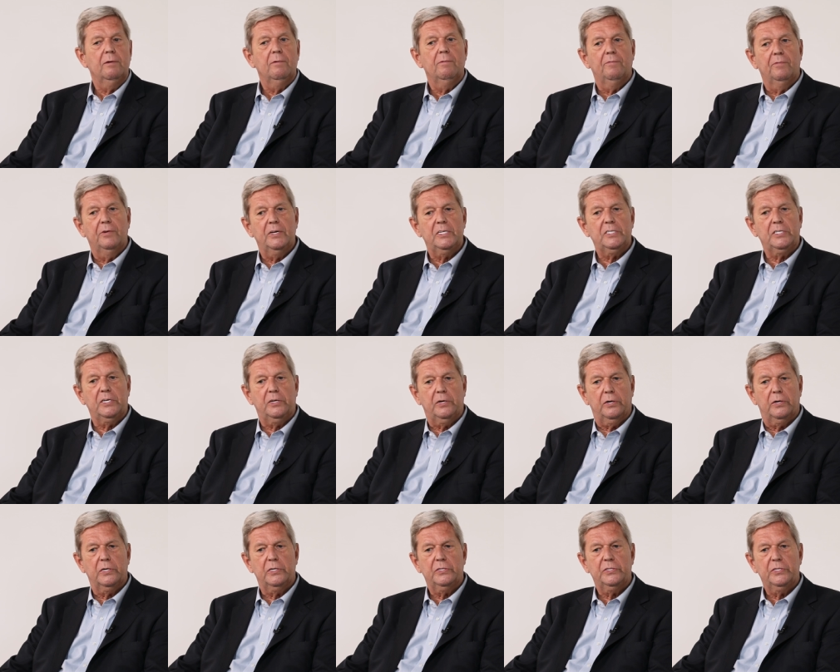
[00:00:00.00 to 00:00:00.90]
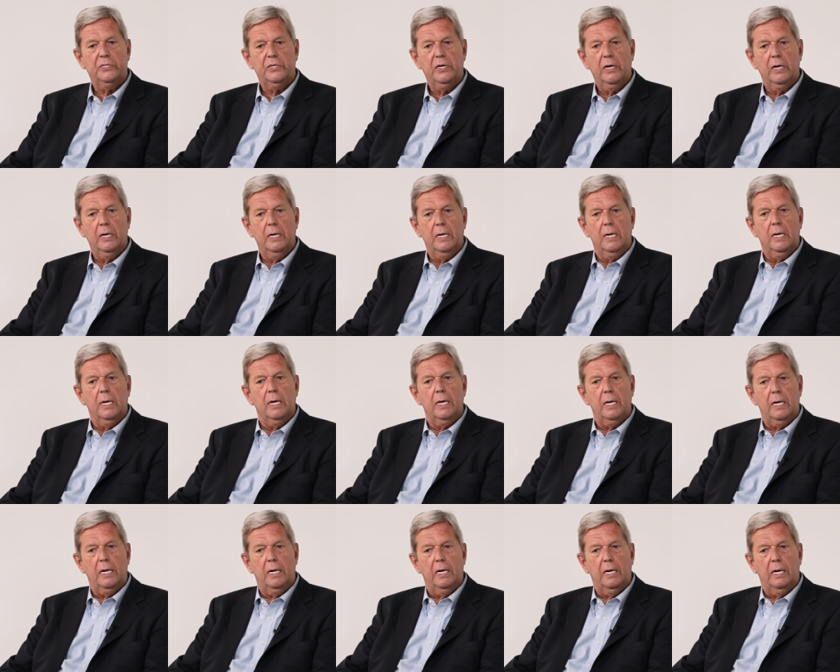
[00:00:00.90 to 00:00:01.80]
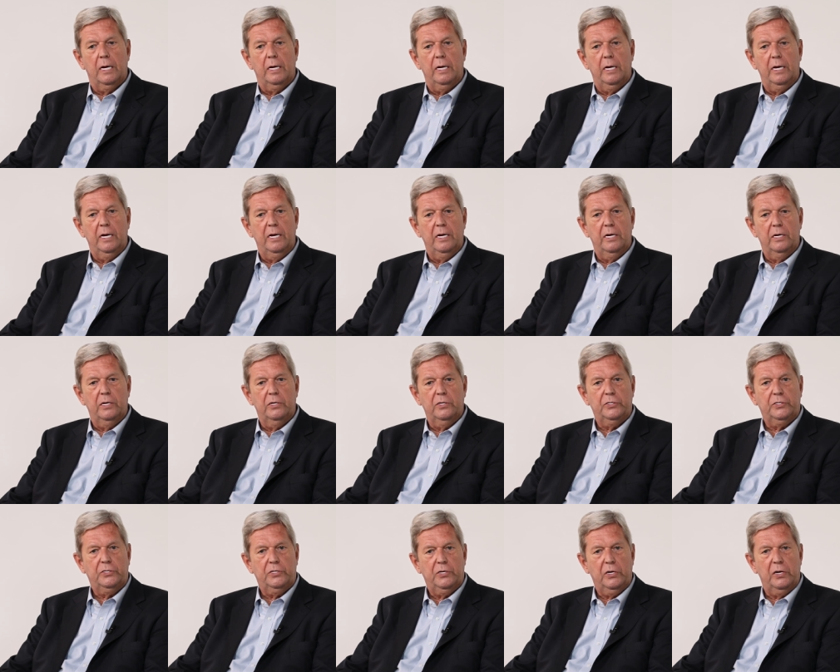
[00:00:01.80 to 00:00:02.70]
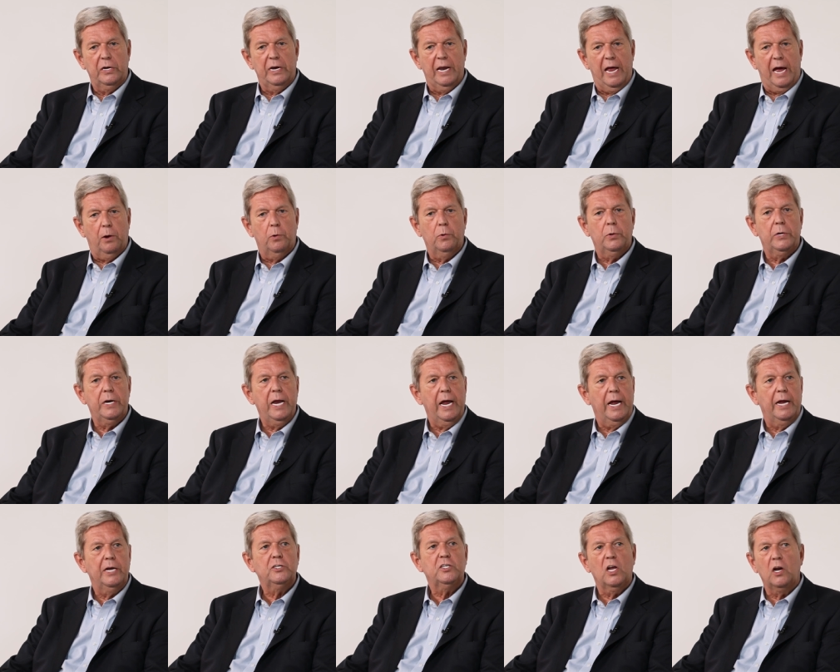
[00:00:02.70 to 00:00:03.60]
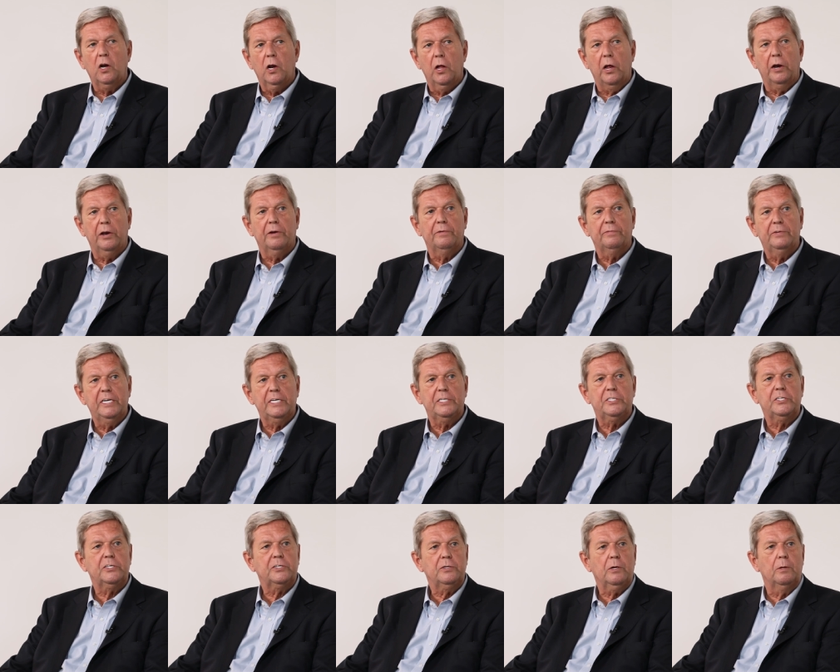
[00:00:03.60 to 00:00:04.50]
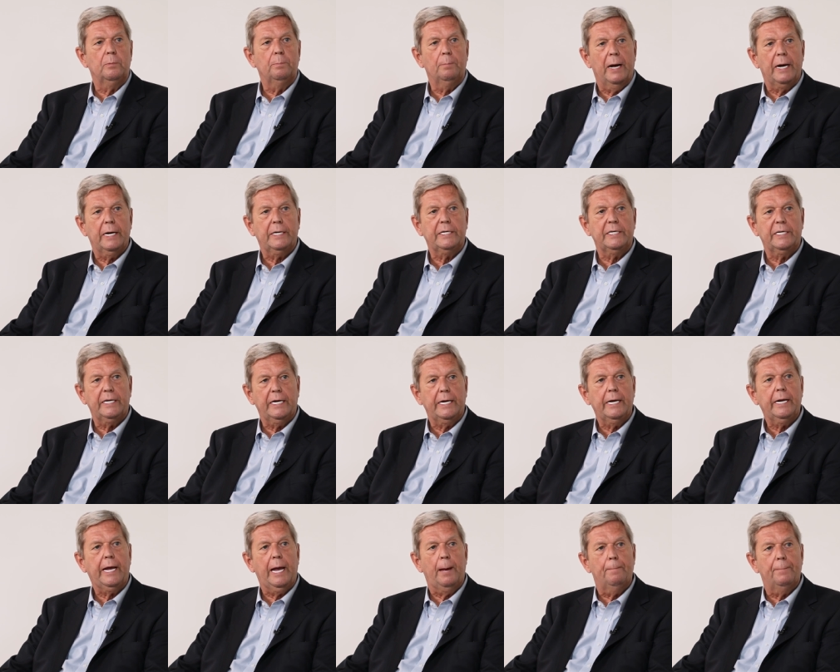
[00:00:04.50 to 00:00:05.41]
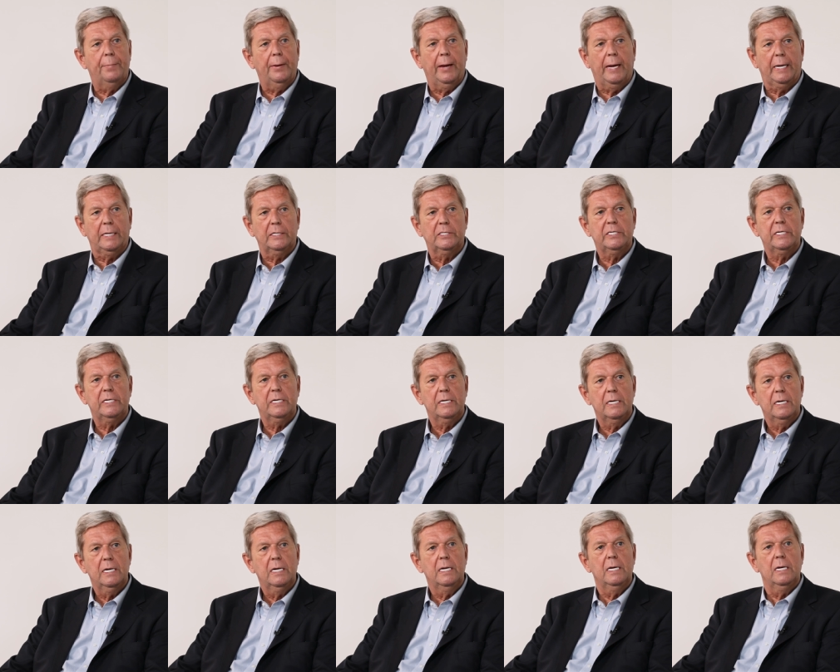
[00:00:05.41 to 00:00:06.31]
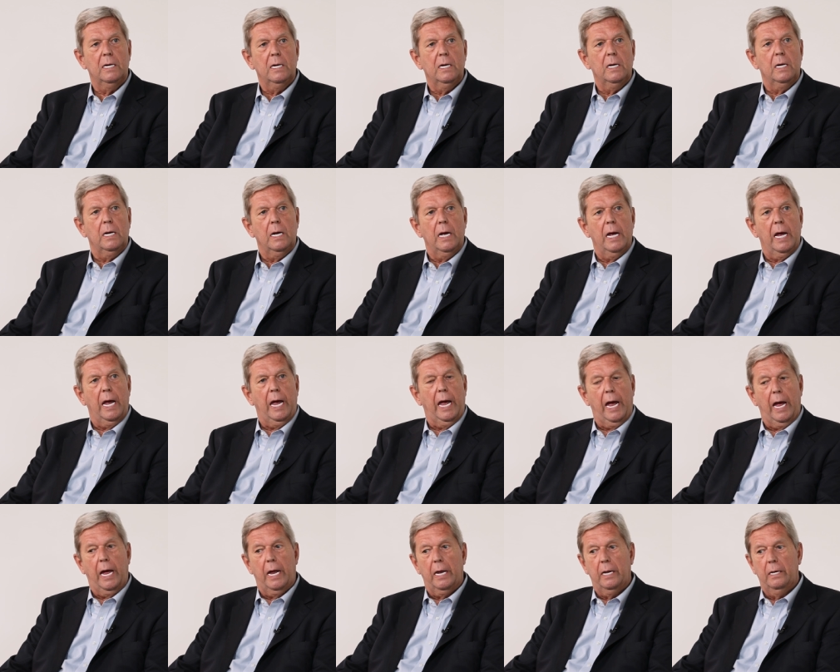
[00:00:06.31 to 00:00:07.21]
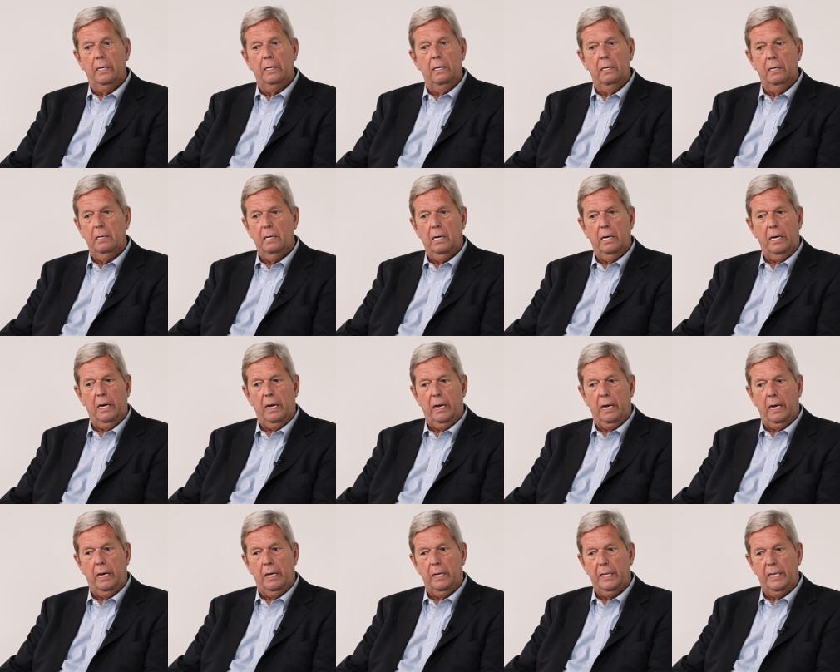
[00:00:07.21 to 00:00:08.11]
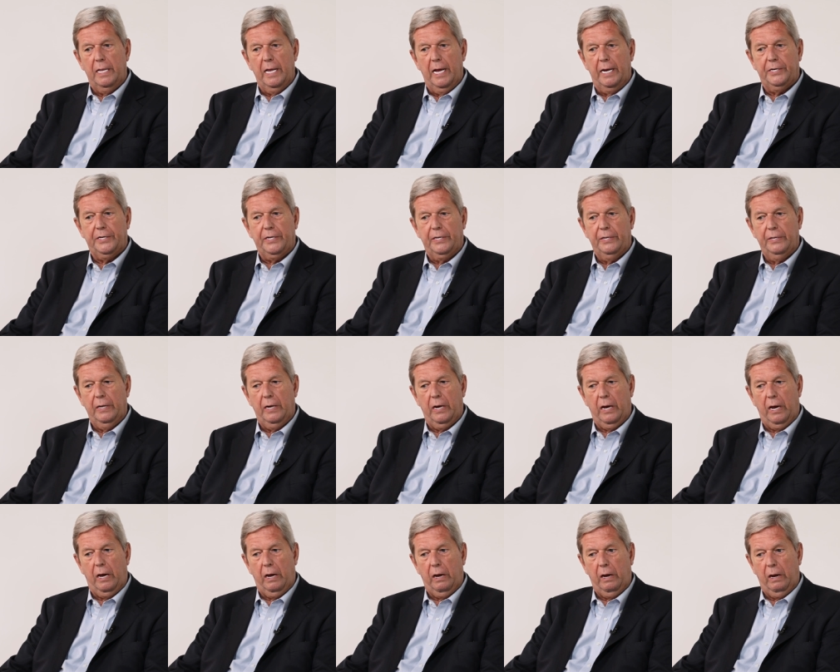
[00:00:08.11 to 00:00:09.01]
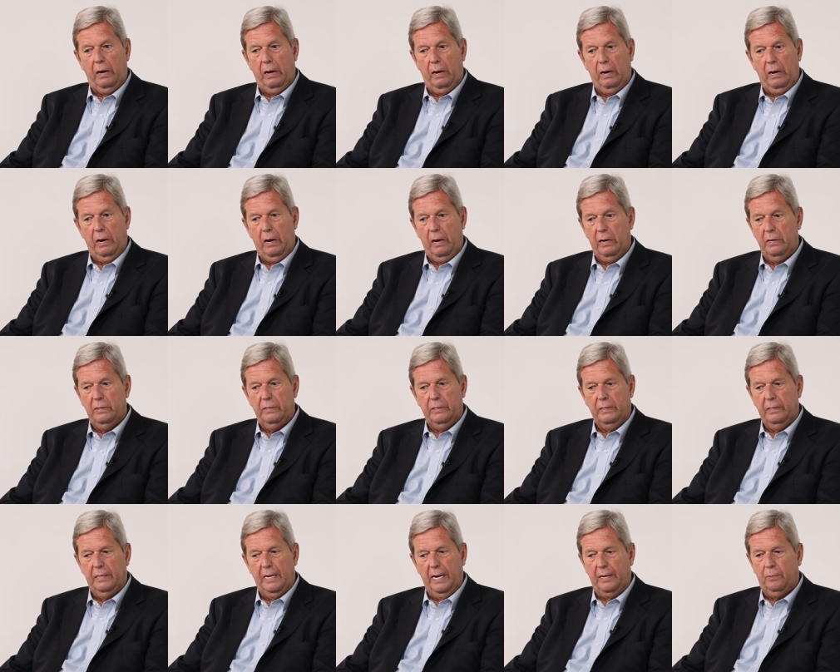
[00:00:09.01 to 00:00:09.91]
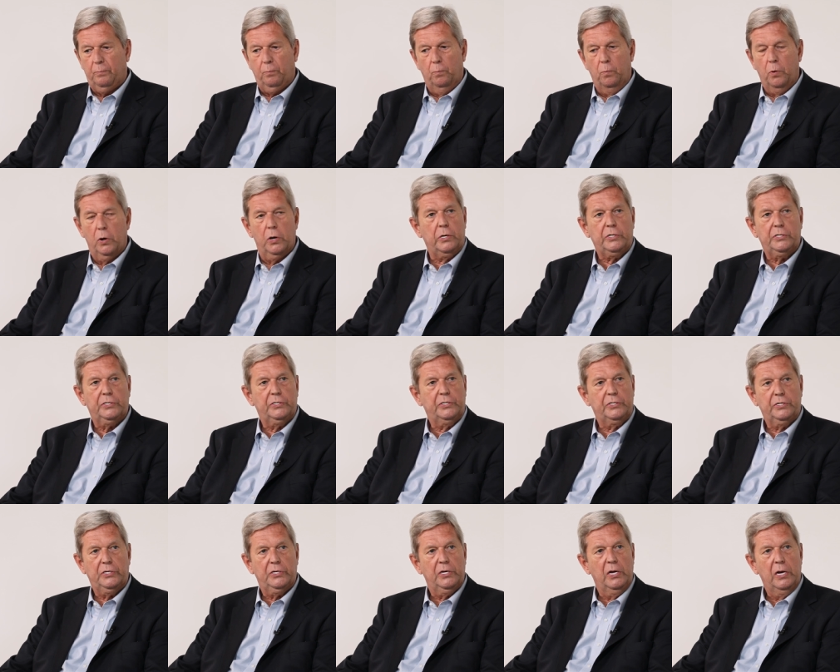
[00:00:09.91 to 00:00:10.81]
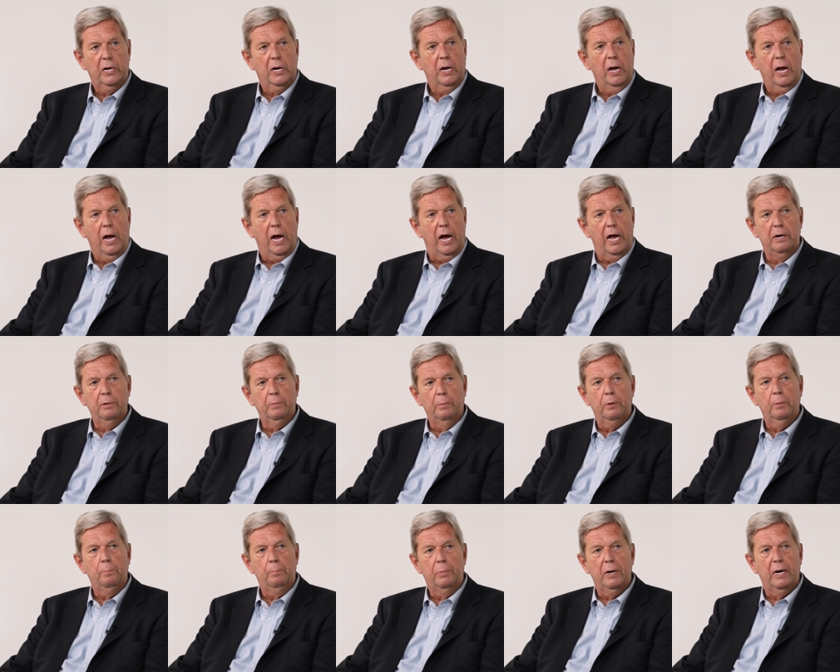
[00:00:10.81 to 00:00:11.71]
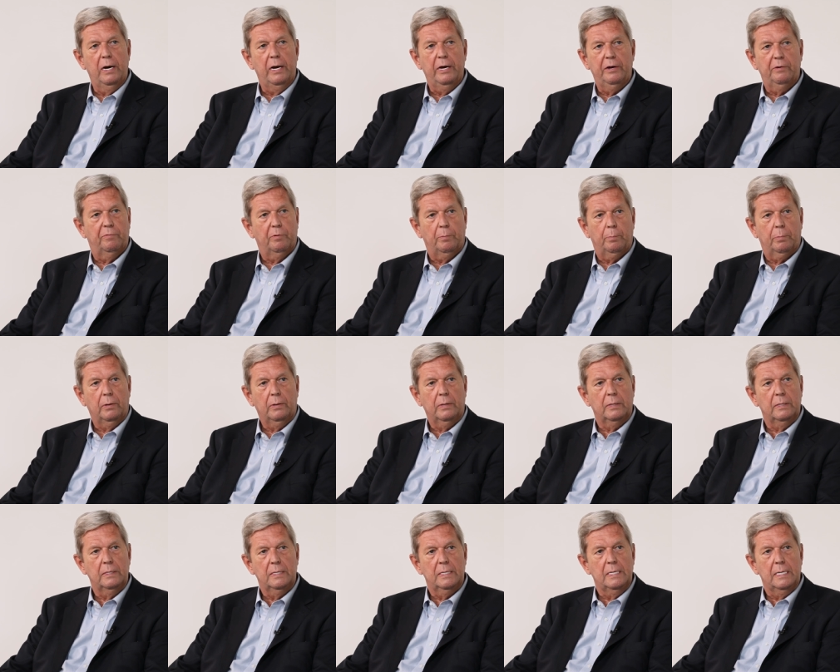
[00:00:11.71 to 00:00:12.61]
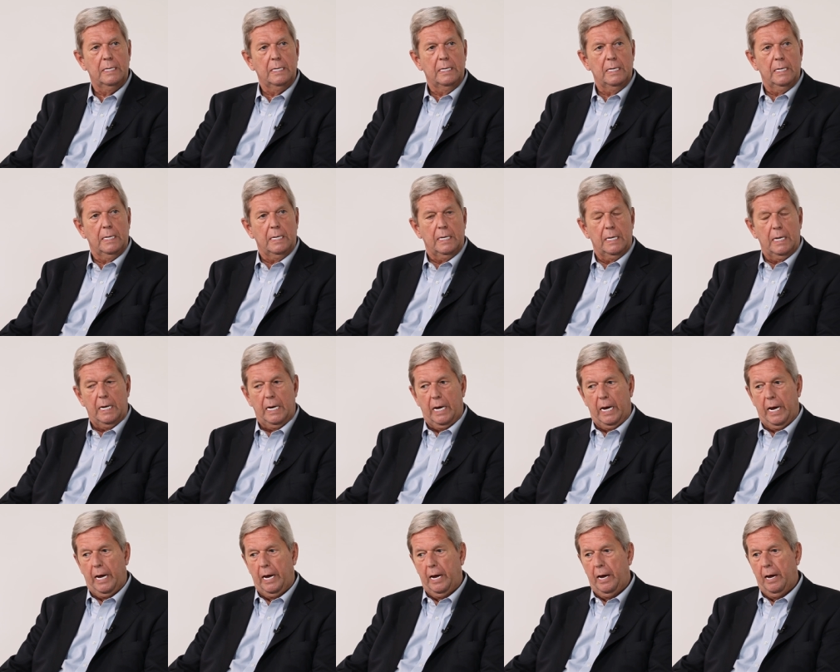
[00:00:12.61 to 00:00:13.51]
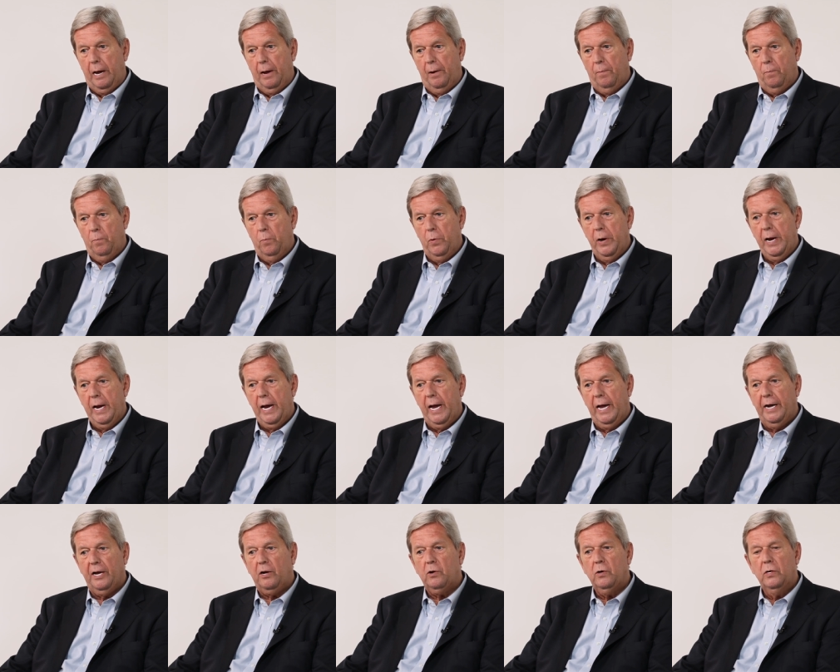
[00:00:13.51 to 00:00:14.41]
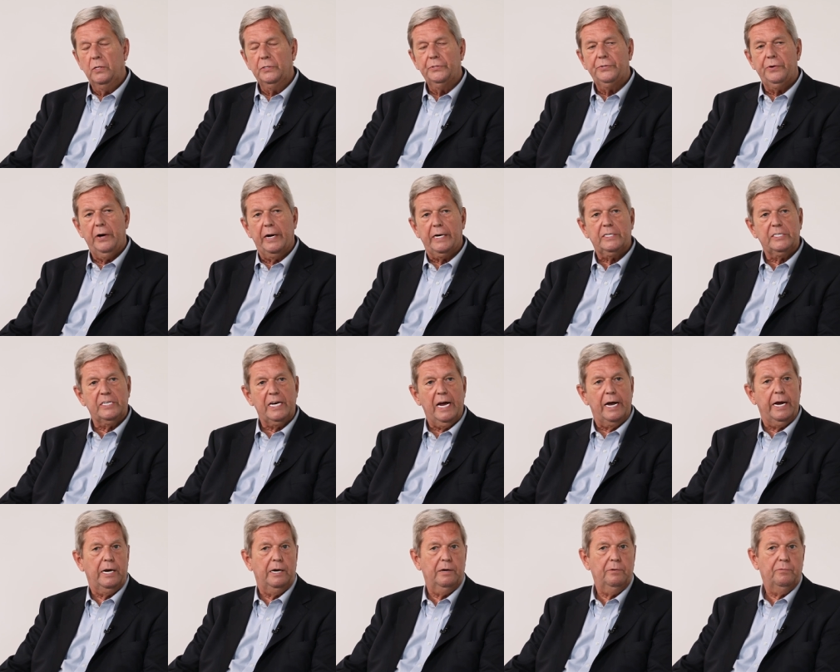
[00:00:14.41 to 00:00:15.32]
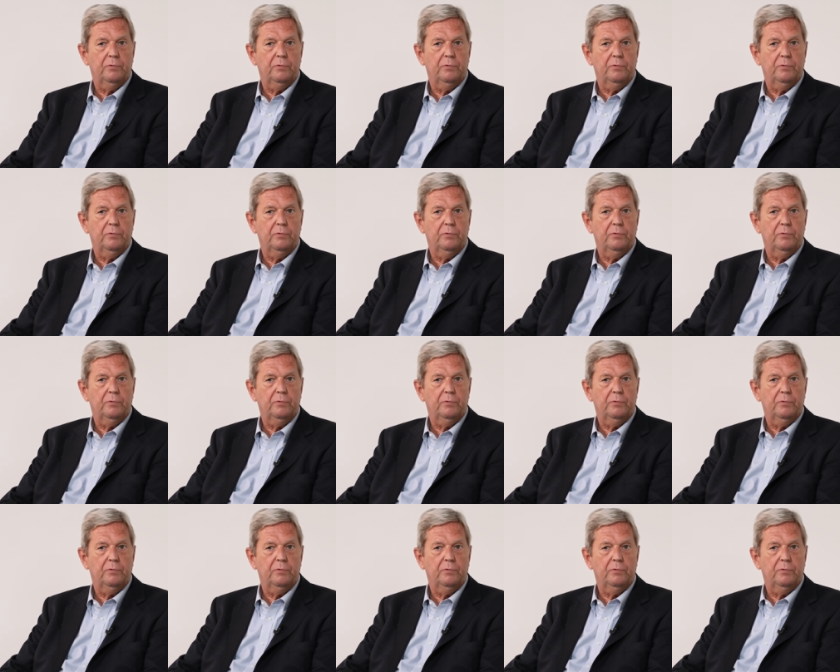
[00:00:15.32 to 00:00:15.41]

visitors uh, is nowadays a lot of digital marketing campaigns. And uh, that, uh, that works unbelievable. Uh, we had a contract signing